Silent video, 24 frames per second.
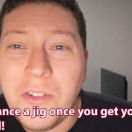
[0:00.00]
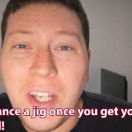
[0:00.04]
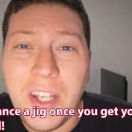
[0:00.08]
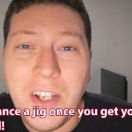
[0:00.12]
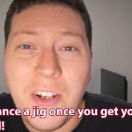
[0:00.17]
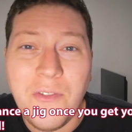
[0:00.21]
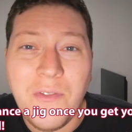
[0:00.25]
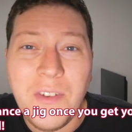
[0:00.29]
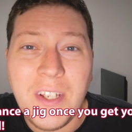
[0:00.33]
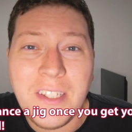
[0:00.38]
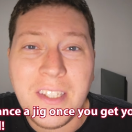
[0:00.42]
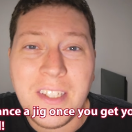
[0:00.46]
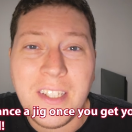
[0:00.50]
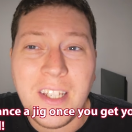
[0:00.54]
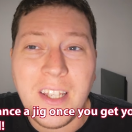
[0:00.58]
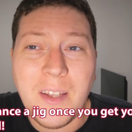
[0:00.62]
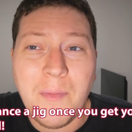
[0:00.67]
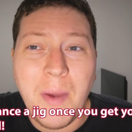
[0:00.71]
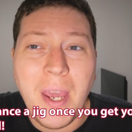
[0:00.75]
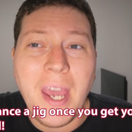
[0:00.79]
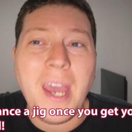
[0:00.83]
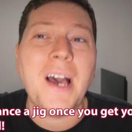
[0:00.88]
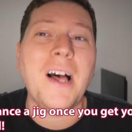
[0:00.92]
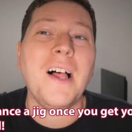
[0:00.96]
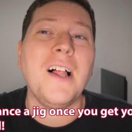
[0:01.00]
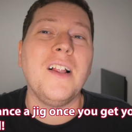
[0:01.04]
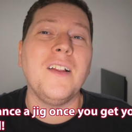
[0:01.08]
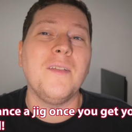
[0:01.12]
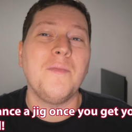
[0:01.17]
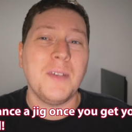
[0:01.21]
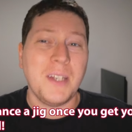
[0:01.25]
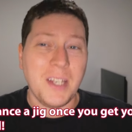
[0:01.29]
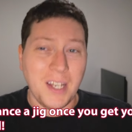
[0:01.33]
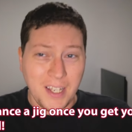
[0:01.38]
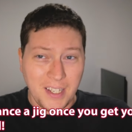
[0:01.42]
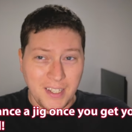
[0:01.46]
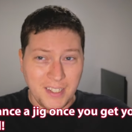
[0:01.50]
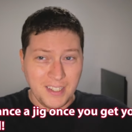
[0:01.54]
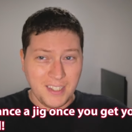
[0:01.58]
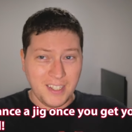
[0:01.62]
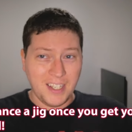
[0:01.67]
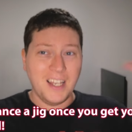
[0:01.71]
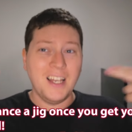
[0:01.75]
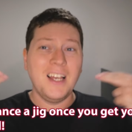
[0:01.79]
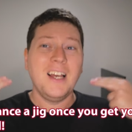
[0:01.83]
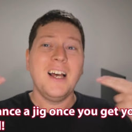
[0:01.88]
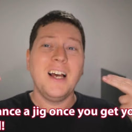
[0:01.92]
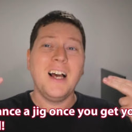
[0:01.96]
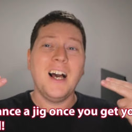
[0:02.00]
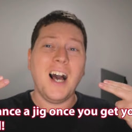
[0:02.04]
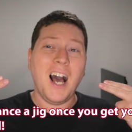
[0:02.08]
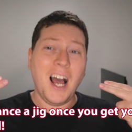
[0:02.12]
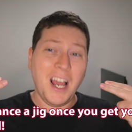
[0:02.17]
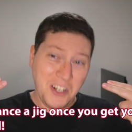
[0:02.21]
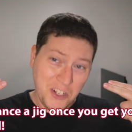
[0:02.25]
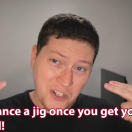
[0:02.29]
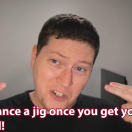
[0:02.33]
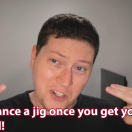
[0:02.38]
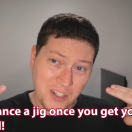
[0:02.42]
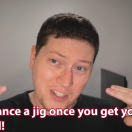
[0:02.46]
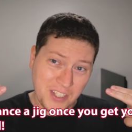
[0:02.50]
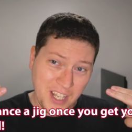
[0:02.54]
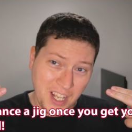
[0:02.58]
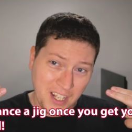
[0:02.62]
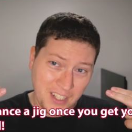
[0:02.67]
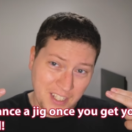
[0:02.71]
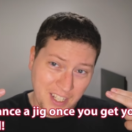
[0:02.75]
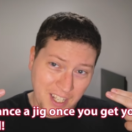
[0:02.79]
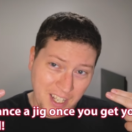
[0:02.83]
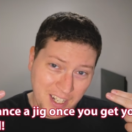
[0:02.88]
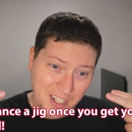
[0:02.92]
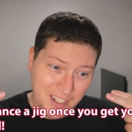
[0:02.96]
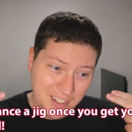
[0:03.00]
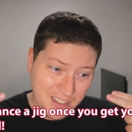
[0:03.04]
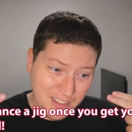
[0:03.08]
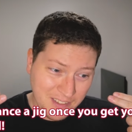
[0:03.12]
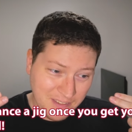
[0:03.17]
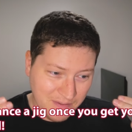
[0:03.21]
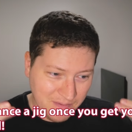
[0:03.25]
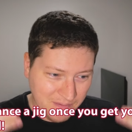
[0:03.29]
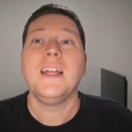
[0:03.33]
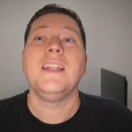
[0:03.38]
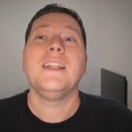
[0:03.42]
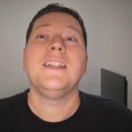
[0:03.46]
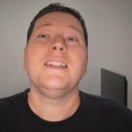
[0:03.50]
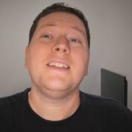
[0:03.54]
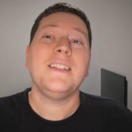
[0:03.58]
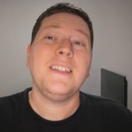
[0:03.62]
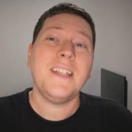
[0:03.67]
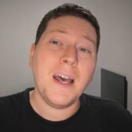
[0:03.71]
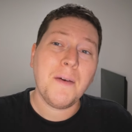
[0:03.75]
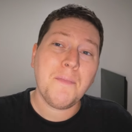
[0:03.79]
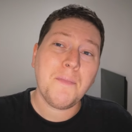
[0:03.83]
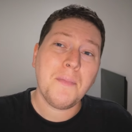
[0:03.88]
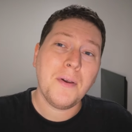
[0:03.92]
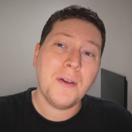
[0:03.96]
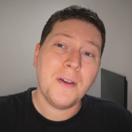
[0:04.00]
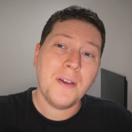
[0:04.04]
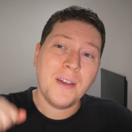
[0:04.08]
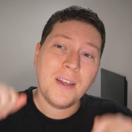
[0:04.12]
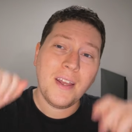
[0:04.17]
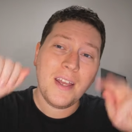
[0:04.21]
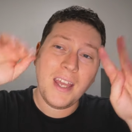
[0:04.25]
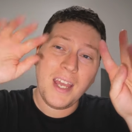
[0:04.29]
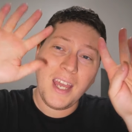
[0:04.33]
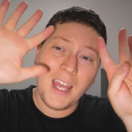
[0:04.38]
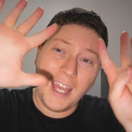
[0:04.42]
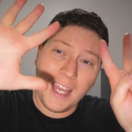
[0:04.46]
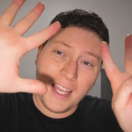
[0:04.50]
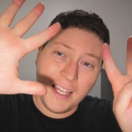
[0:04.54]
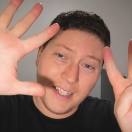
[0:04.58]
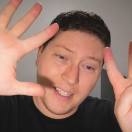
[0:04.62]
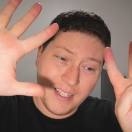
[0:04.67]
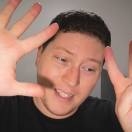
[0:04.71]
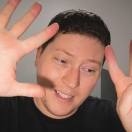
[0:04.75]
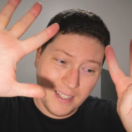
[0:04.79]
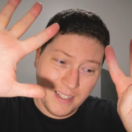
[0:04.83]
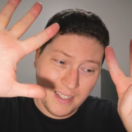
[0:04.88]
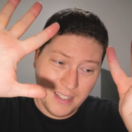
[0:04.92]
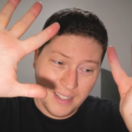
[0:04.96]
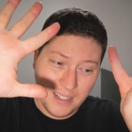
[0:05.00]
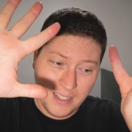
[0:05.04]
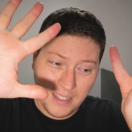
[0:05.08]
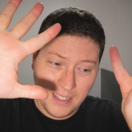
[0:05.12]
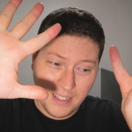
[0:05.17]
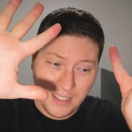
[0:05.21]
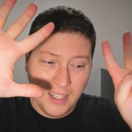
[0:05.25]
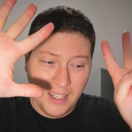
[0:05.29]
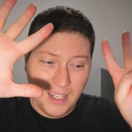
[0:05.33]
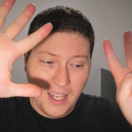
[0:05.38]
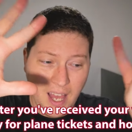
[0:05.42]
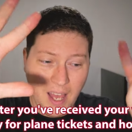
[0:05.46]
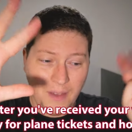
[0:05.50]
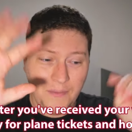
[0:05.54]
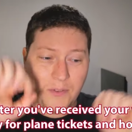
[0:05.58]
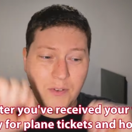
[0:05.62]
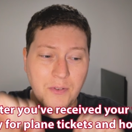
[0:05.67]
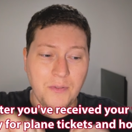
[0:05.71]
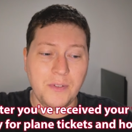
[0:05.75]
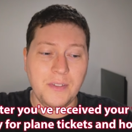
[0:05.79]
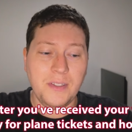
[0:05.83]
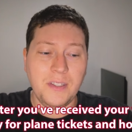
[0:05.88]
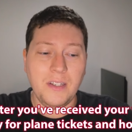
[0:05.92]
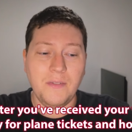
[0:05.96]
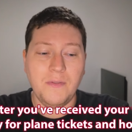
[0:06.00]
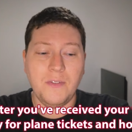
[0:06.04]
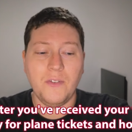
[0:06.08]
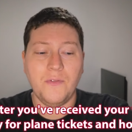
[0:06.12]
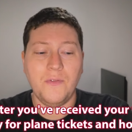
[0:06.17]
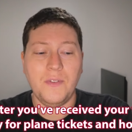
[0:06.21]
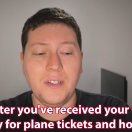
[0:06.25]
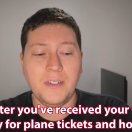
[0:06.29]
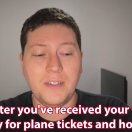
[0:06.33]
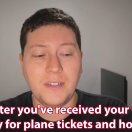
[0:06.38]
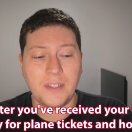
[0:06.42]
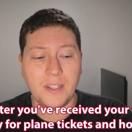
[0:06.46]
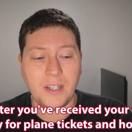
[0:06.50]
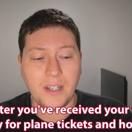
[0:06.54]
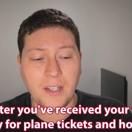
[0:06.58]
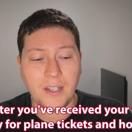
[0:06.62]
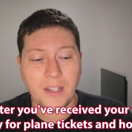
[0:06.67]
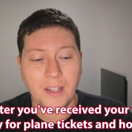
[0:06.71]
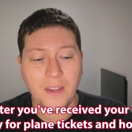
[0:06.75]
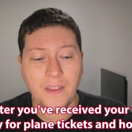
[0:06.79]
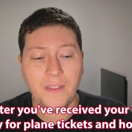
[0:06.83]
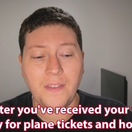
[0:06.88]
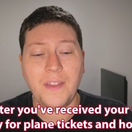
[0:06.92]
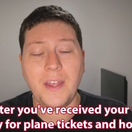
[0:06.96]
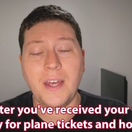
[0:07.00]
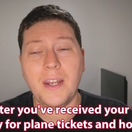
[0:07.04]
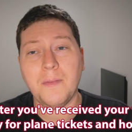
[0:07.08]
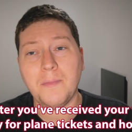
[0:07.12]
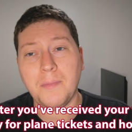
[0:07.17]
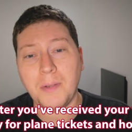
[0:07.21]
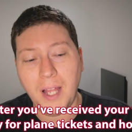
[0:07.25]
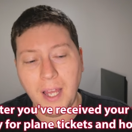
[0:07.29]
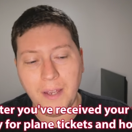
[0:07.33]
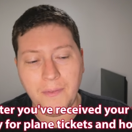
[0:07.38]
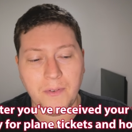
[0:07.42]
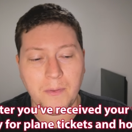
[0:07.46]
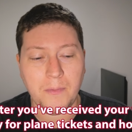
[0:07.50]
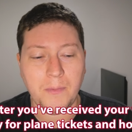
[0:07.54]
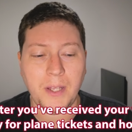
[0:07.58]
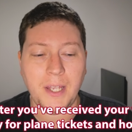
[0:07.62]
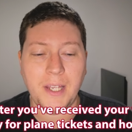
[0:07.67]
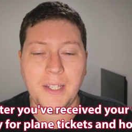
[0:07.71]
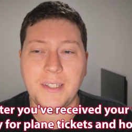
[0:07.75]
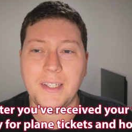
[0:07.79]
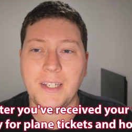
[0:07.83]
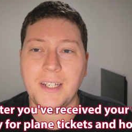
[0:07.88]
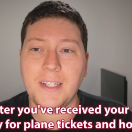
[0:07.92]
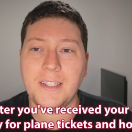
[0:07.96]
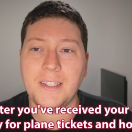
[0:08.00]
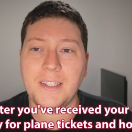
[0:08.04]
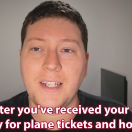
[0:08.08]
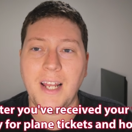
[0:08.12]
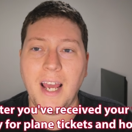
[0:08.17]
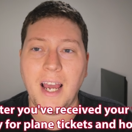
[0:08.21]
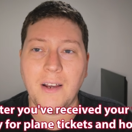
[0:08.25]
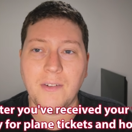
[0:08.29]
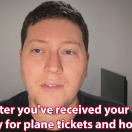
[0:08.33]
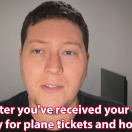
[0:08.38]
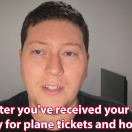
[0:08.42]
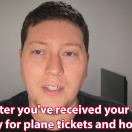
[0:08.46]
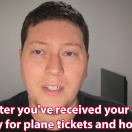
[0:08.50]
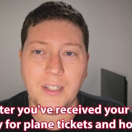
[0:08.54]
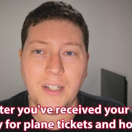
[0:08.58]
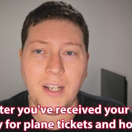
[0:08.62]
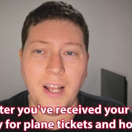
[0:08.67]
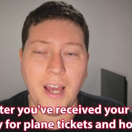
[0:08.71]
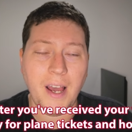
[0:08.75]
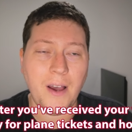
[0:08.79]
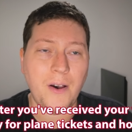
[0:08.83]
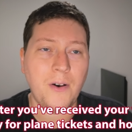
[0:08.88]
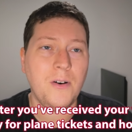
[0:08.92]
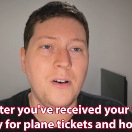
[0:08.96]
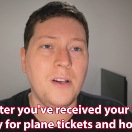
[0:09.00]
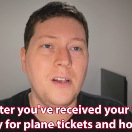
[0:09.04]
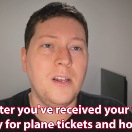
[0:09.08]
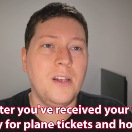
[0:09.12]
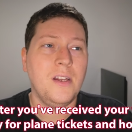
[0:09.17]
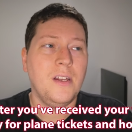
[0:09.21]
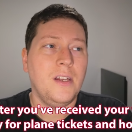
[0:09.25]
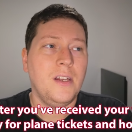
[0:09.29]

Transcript: you get your visa in the mail, because I sure as hell did. And step eight, after you receive your visa, then apply for plane tickets and housing. Now,